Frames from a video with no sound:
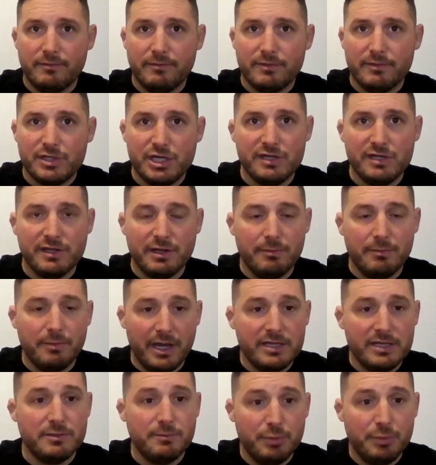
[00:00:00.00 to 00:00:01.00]
she's an
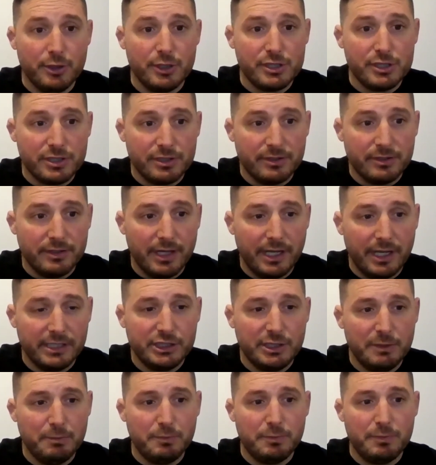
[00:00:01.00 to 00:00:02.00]
amazing person, and
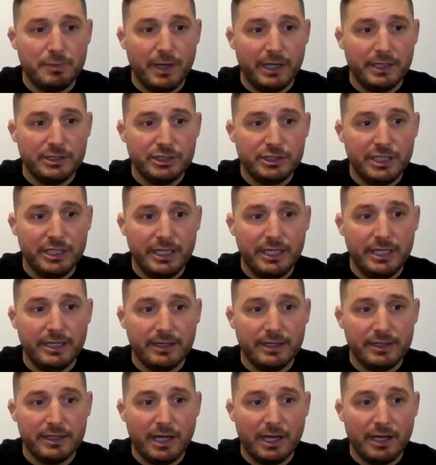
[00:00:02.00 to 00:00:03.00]
she and she,
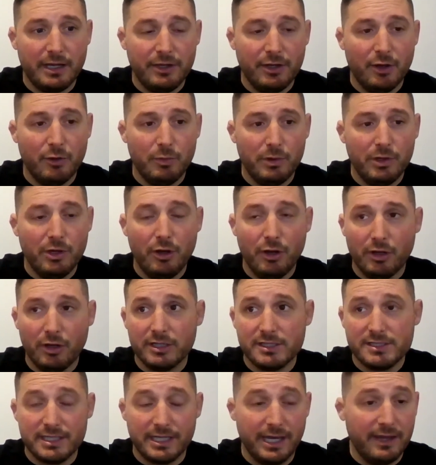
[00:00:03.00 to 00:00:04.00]
you know, we're no longer
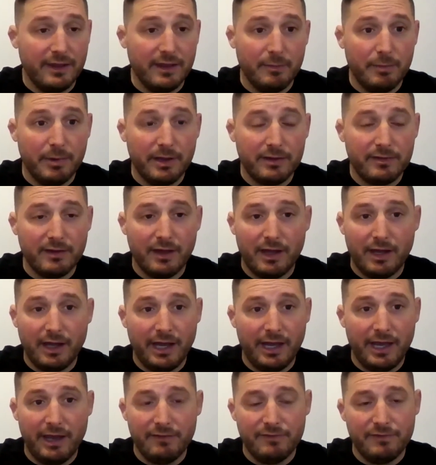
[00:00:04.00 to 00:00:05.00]
together, but I
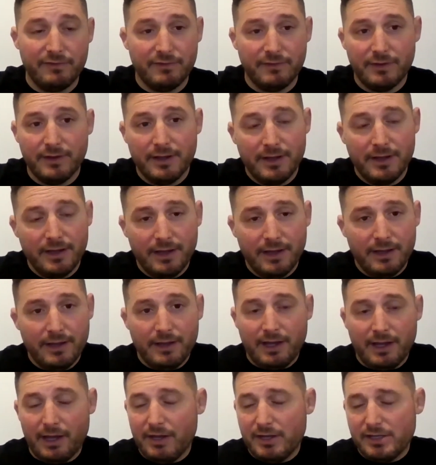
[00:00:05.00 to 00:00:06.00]
have
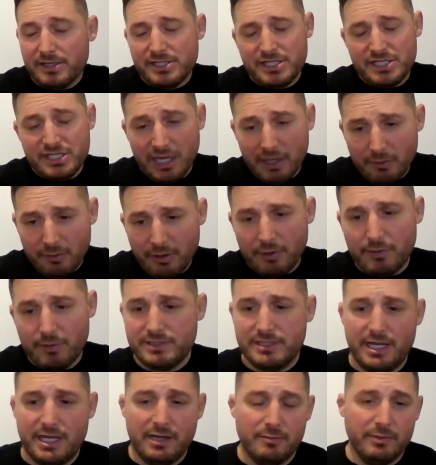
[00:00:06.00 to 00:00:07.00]
zero
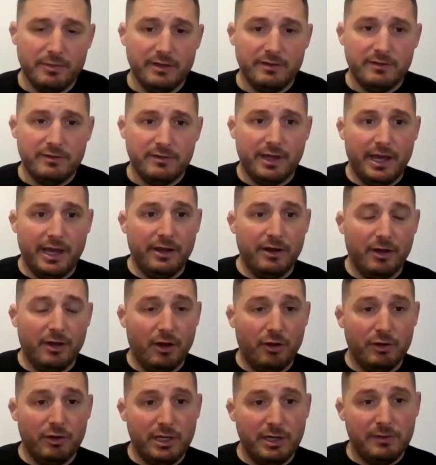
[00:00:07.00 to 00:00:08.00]
resentment and
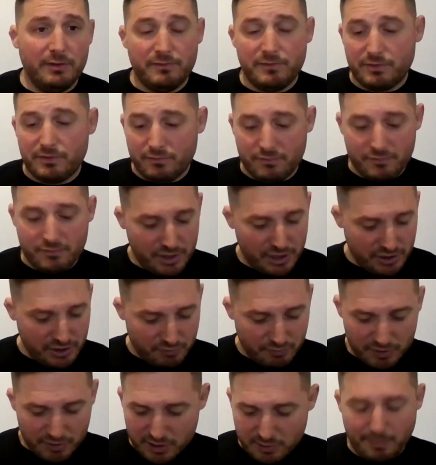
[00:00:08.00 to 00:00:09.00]
only just
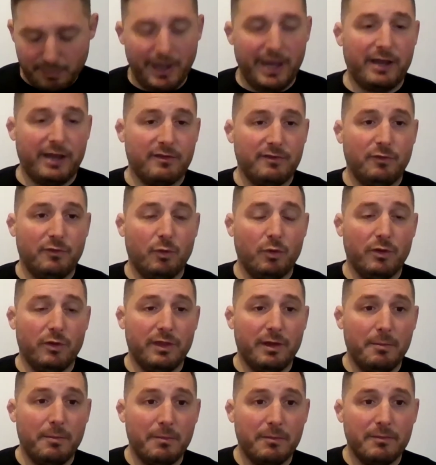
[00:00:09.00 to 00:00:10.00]
respect for
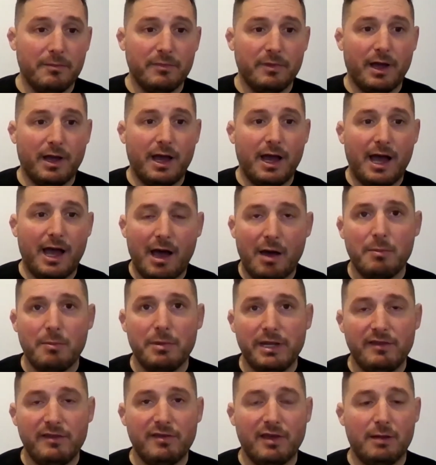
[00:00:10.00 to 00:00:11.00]
them. How
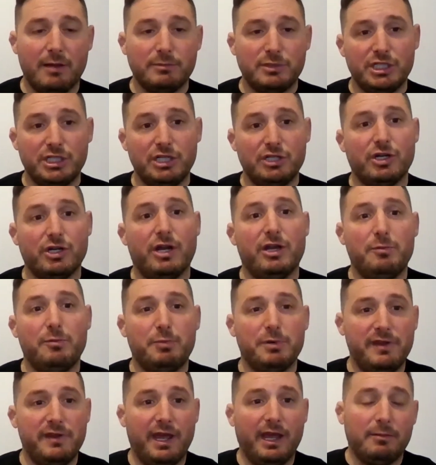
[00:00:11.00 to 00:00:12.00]
many times she tried to
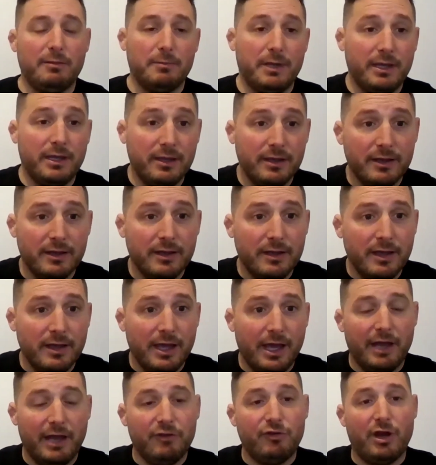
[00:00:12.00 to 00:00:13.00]
protect me
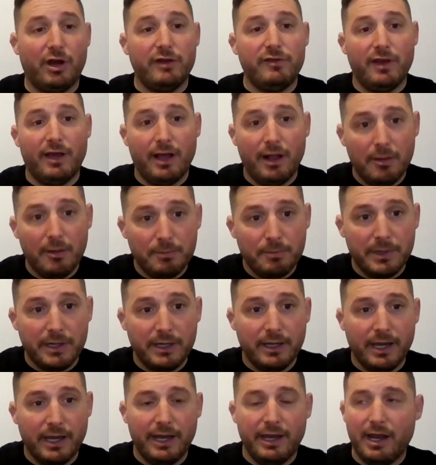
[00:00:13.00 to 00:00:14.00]
and tried to help me,
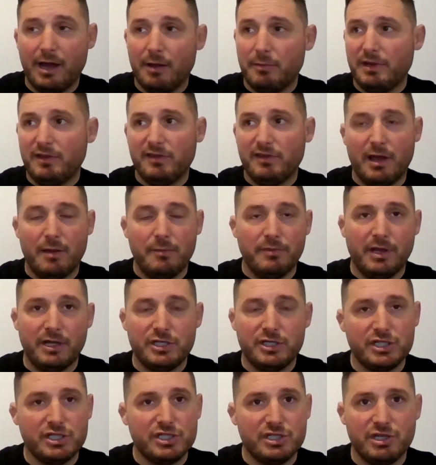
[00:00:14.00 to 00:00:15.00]
and how many times I
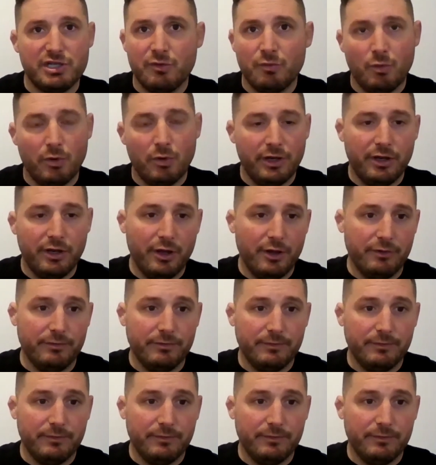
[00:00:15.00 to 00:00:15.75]
just didn't want to know.